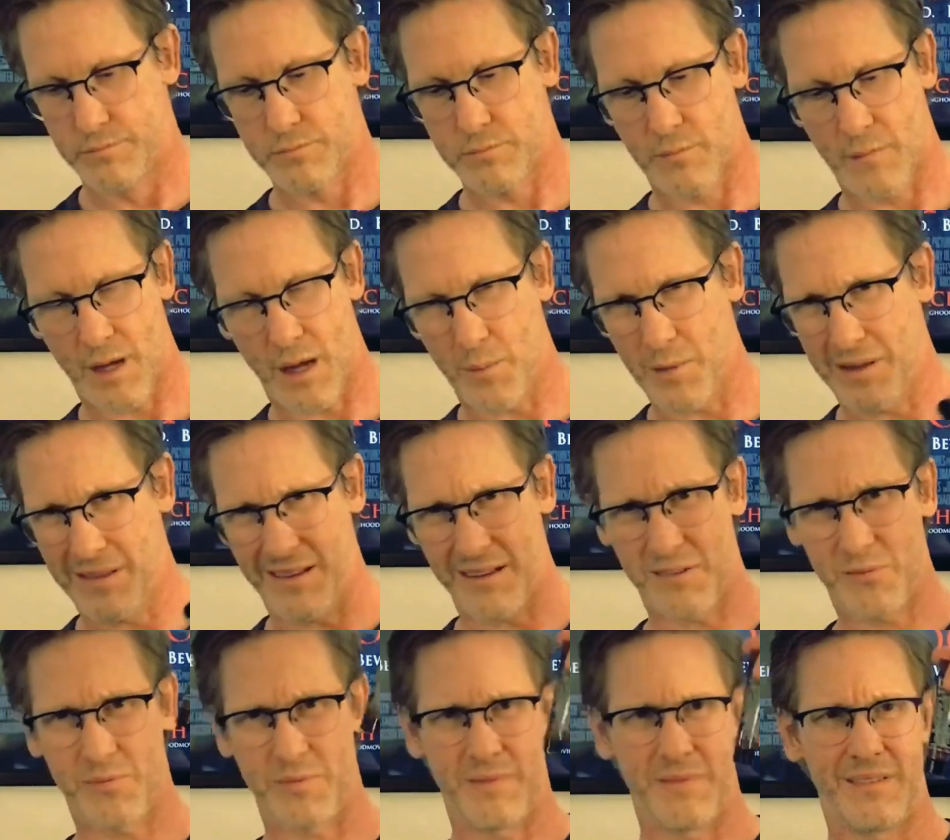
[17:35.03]
I mean, this
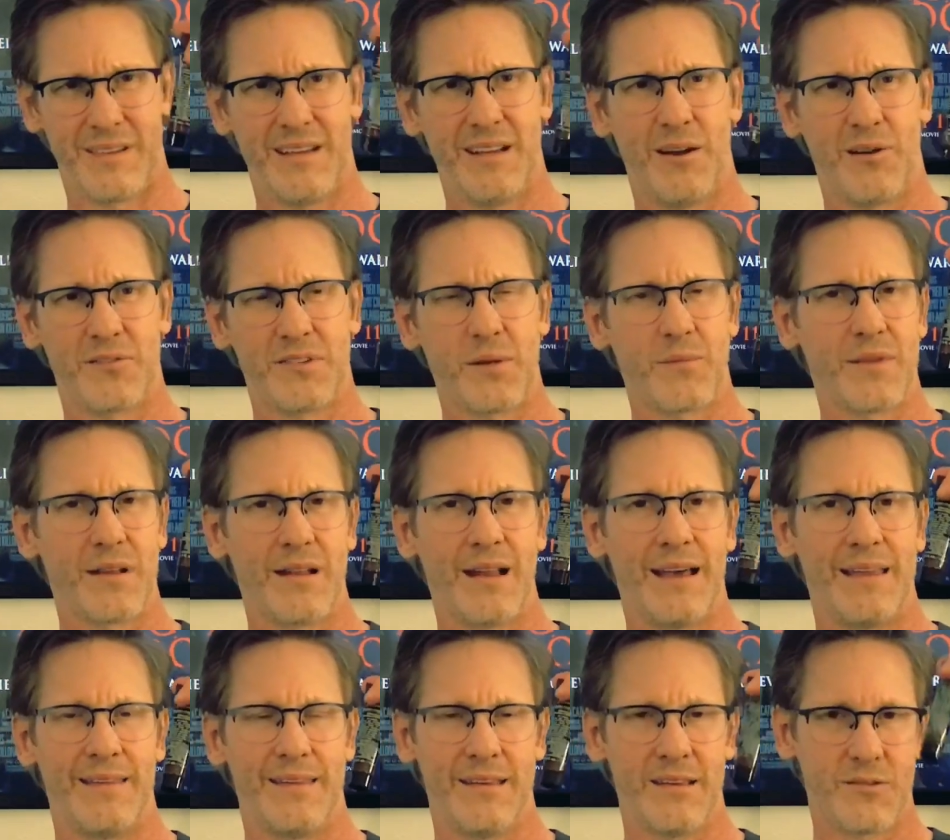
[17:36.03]
something
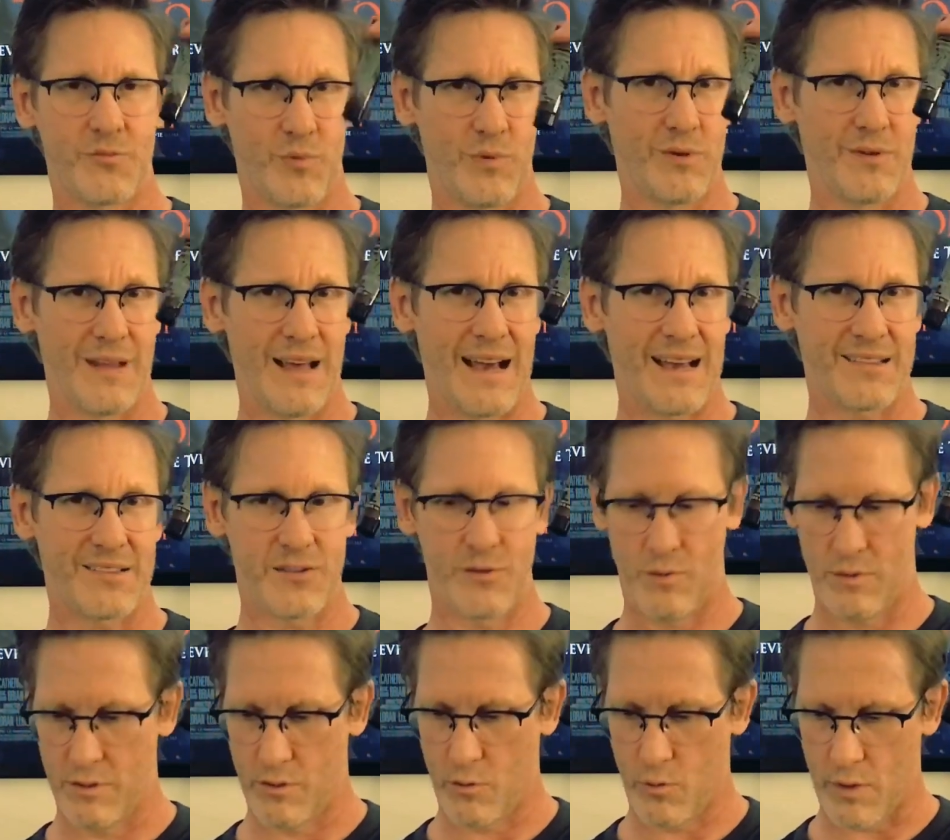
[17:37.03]
like this will last you a
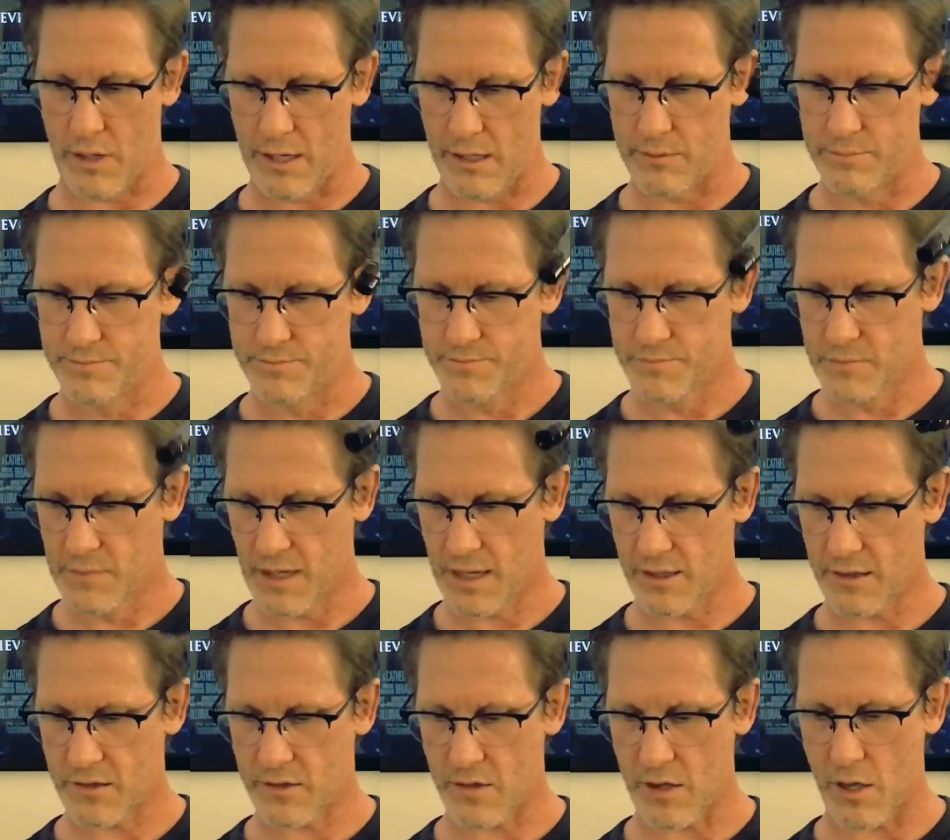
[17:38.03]
little while, and
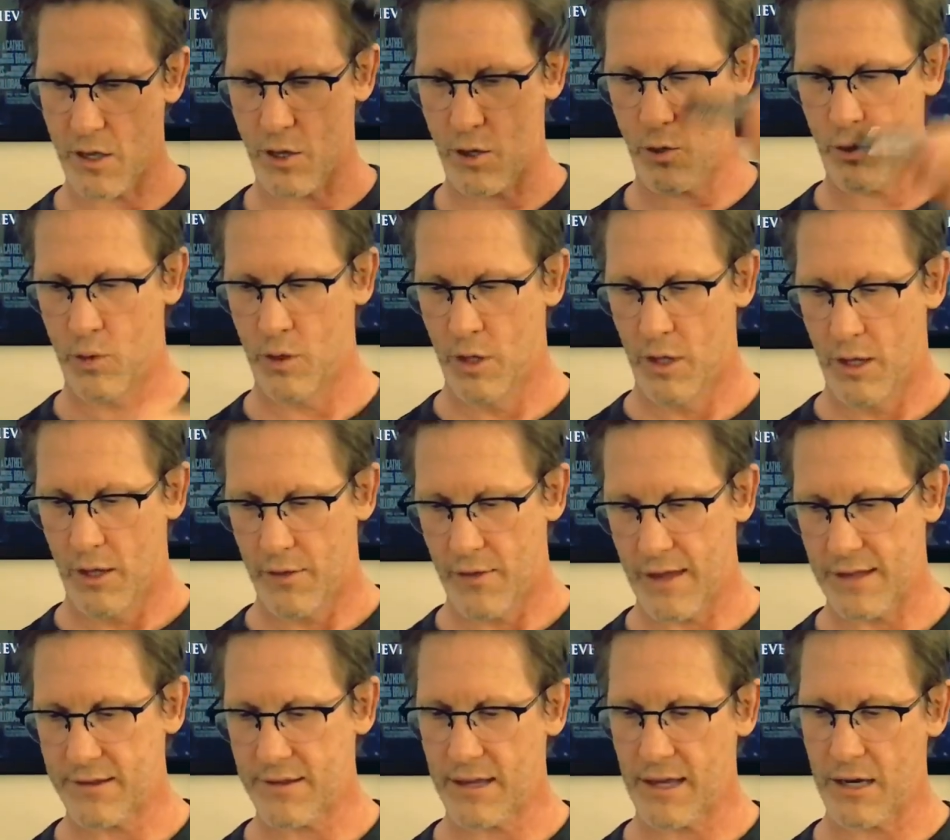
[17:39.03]
so
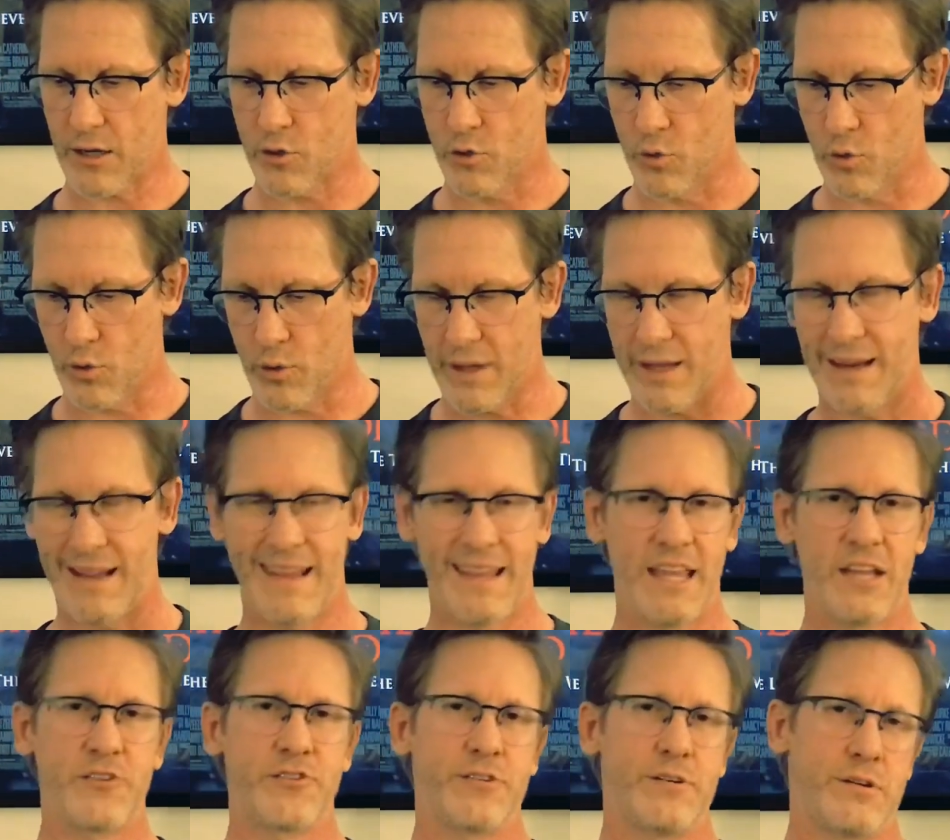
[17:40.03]
that's kind of cool. And it
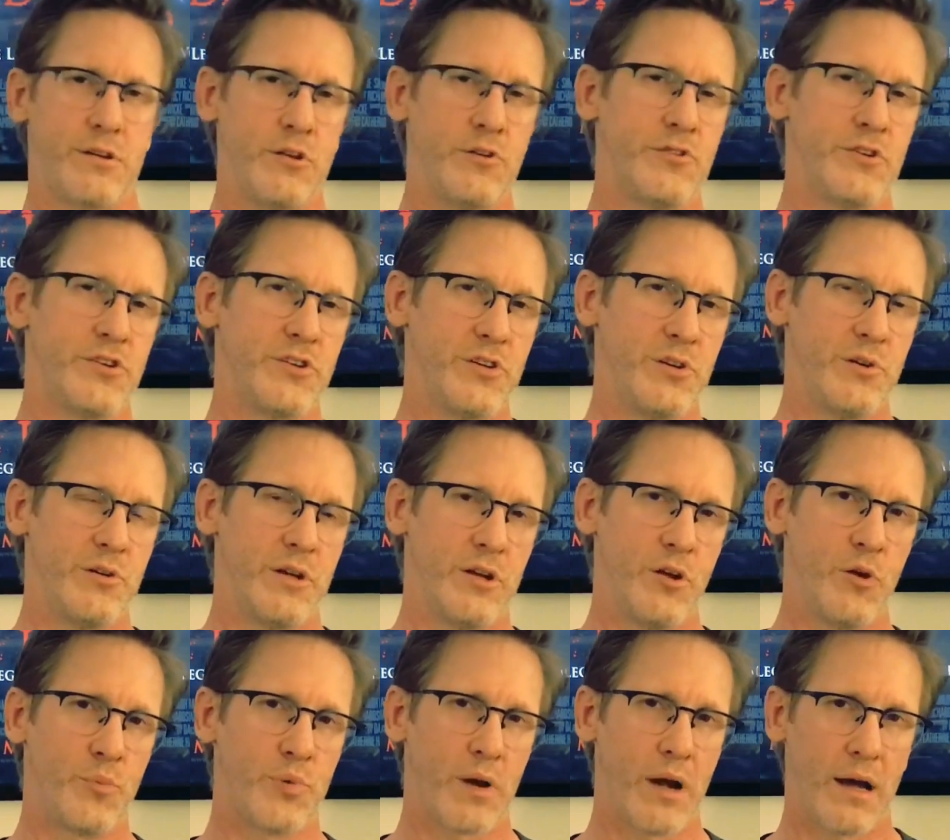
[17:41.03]
introduces you to new
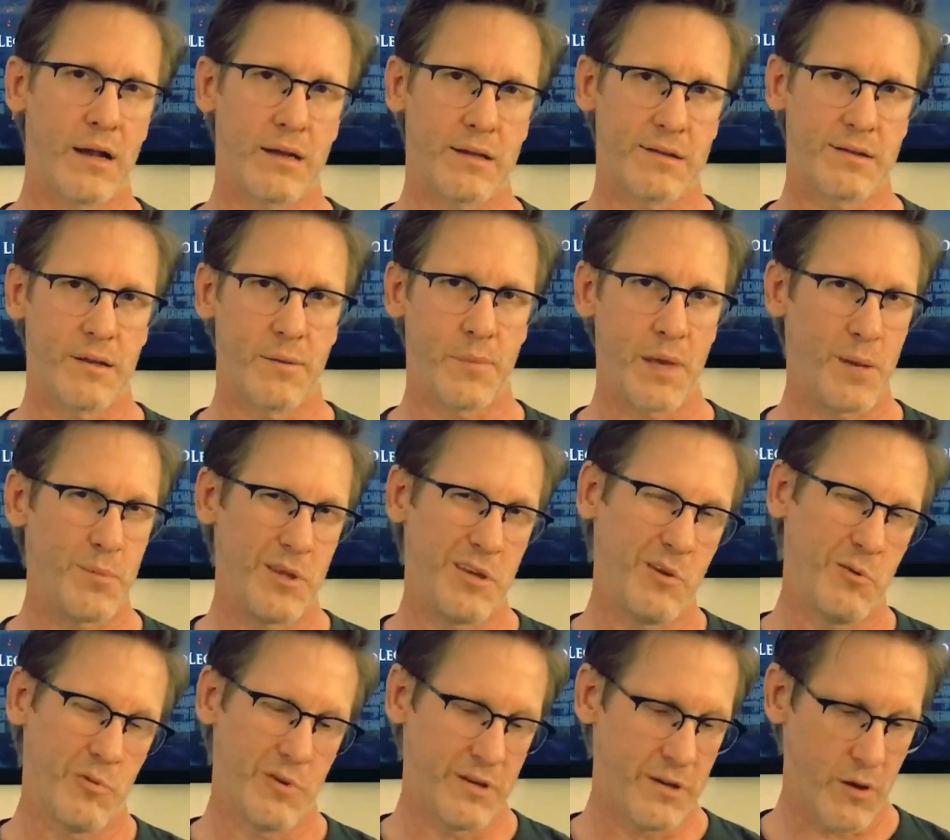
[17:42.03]
products that maybe you
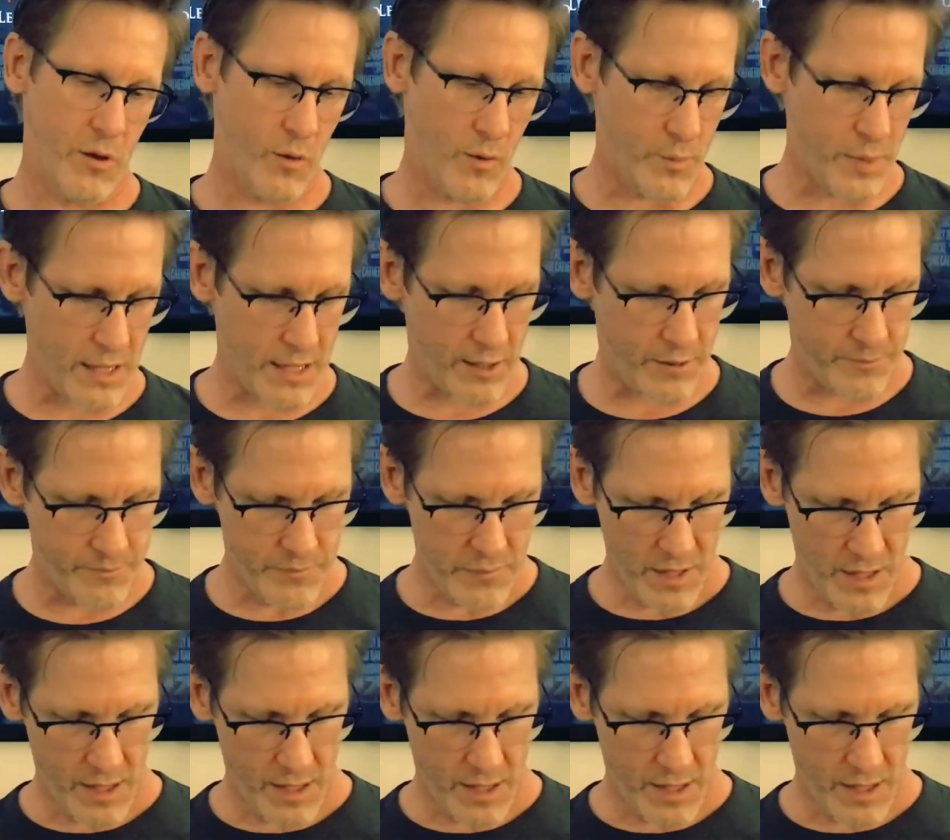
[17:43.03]
wouldn't know about.